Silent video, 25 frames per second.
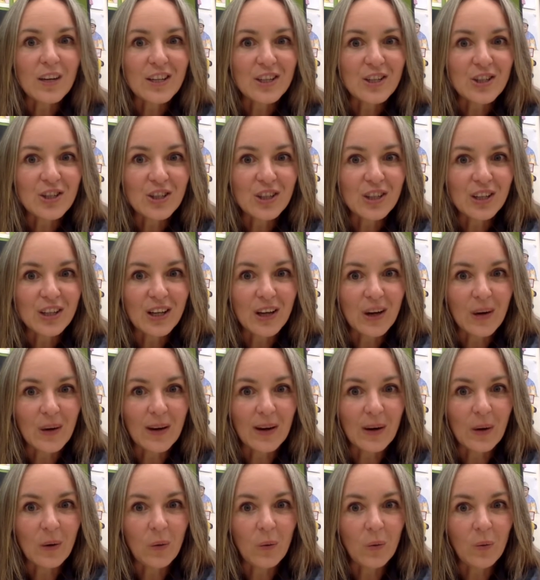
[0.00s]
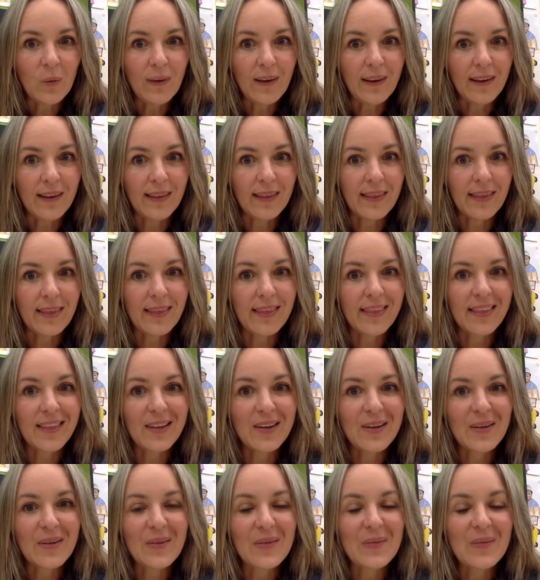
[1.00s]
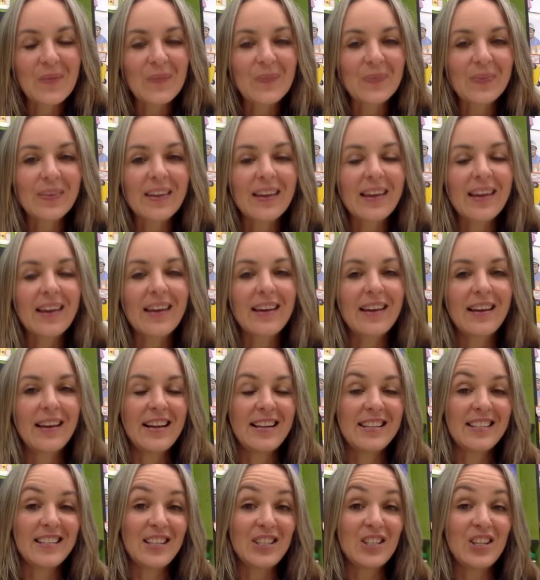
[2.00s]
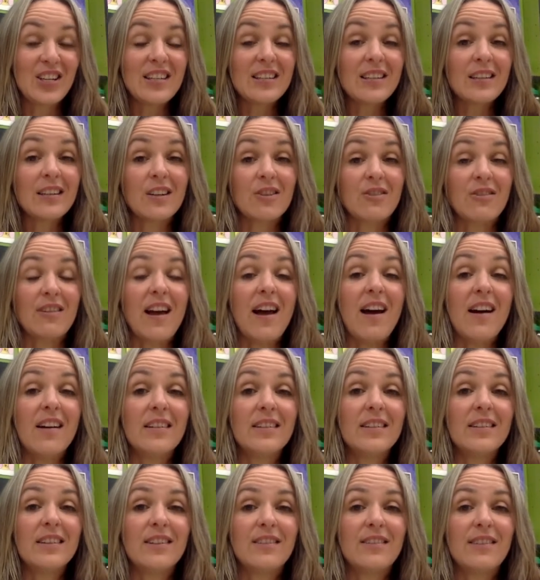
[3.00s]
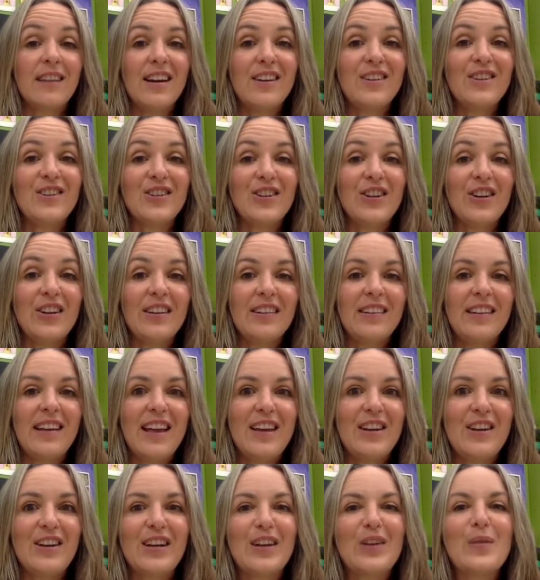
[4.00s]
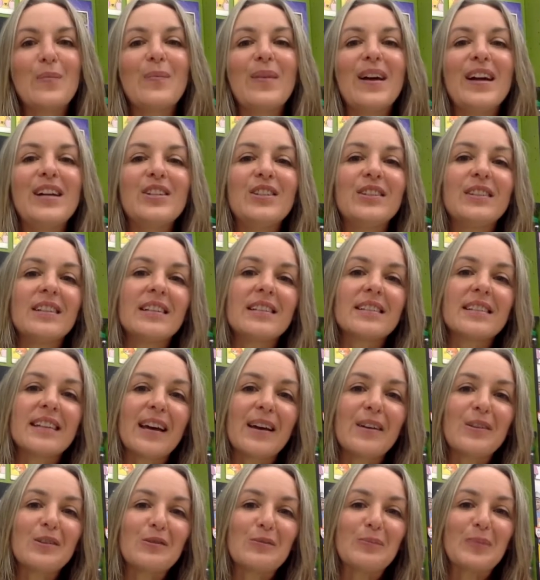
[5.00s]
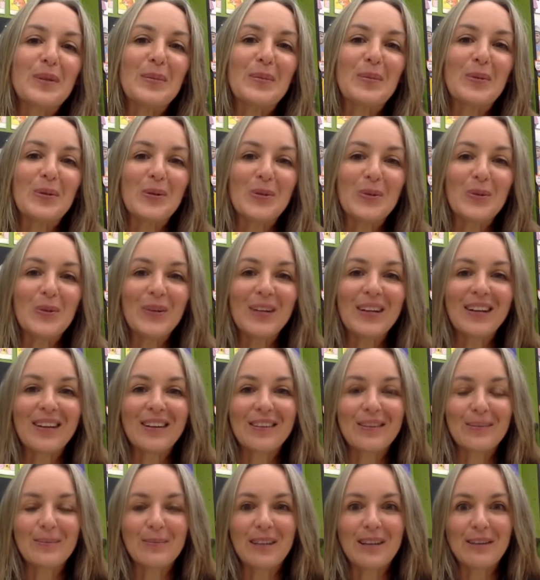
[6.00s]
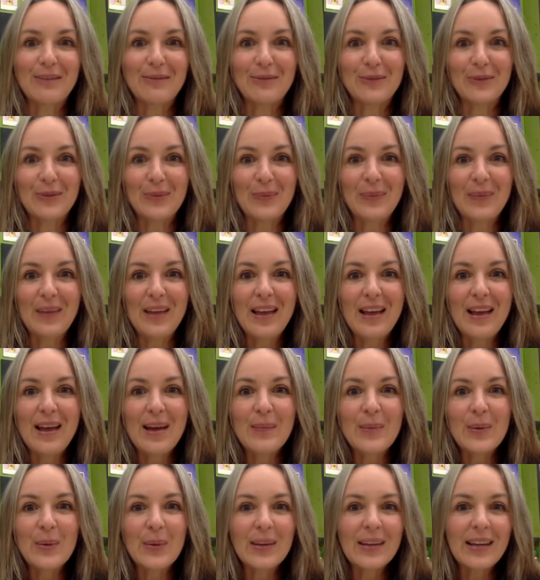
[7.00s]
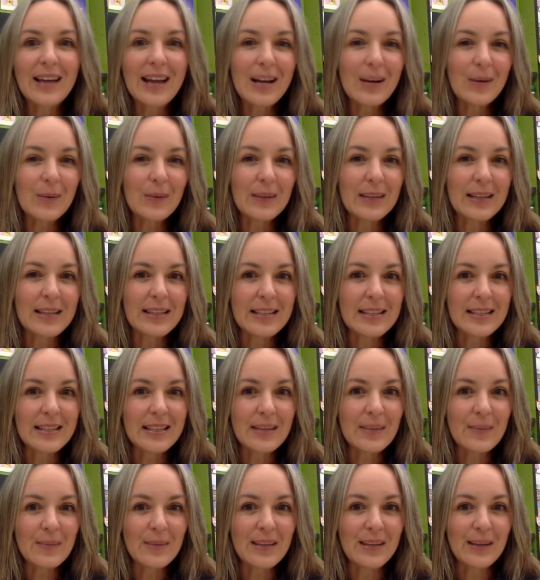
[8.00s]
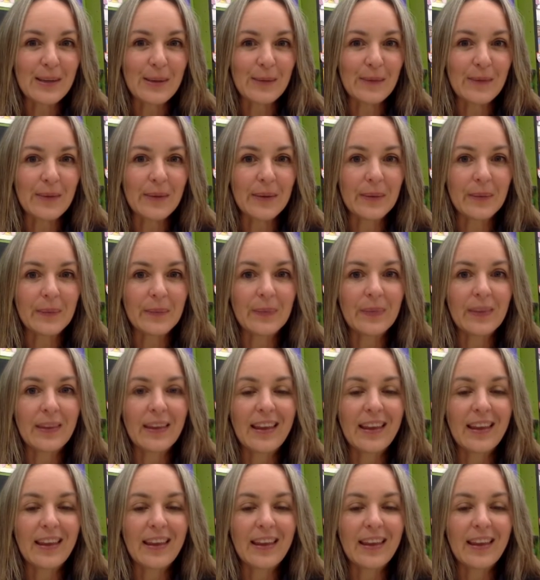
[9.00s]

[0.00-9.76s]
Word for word: is she going with? It suggests a crowd around here, and you can imagine the sounds of people talking on the platform, but we can't really see many of them.